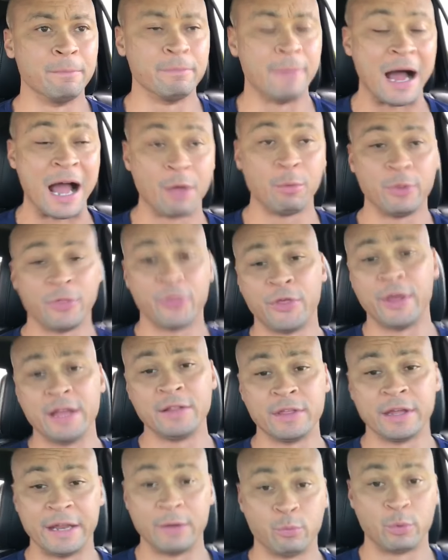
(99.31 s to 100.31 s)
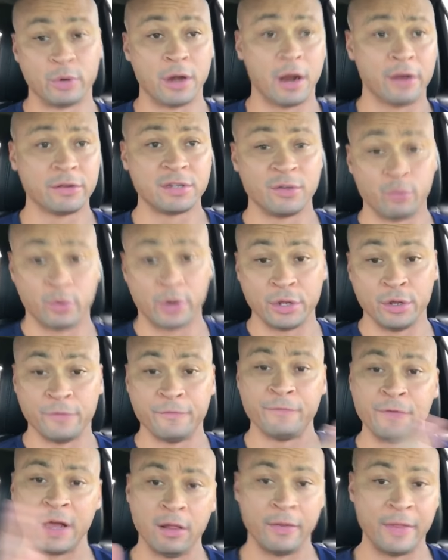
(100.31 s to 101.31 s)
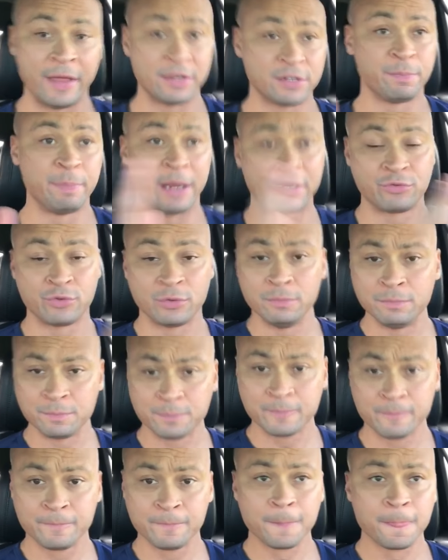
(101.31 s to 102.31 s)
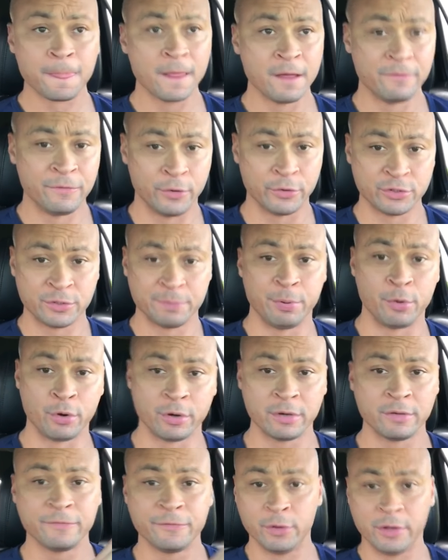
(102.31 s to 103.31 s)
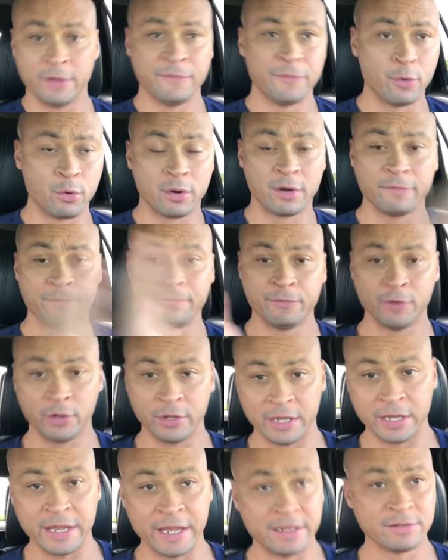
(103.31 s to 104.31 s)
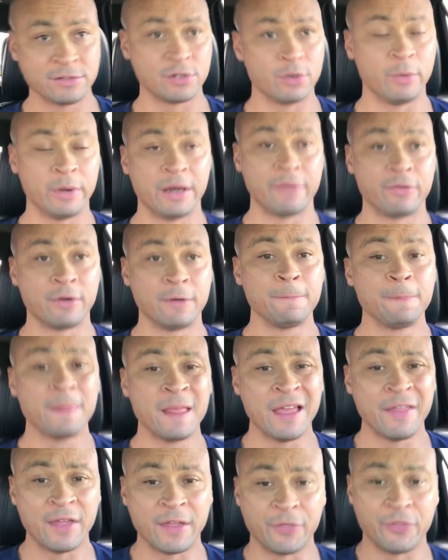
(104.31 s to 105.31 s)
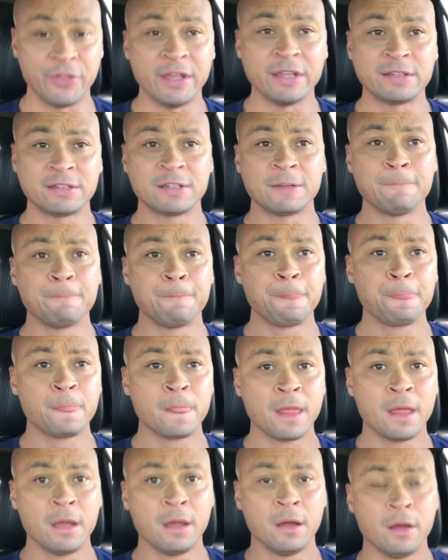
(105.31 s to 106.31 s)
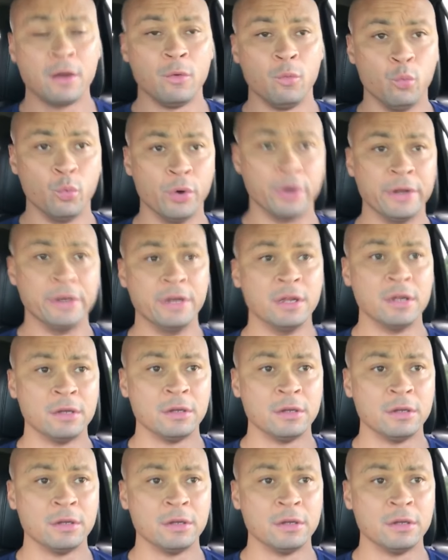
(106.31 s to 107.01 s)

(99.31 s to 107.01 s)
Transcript: I would think that regardless of where you fell in that spectrum, full support, fully for, fully against, or whatever, that this would